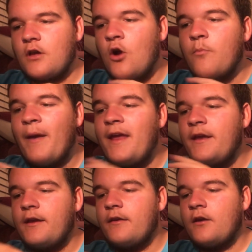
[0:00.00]

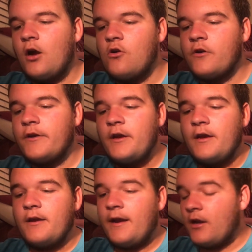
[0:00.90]
opaque color,
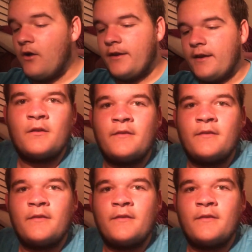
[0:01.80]
and I like it.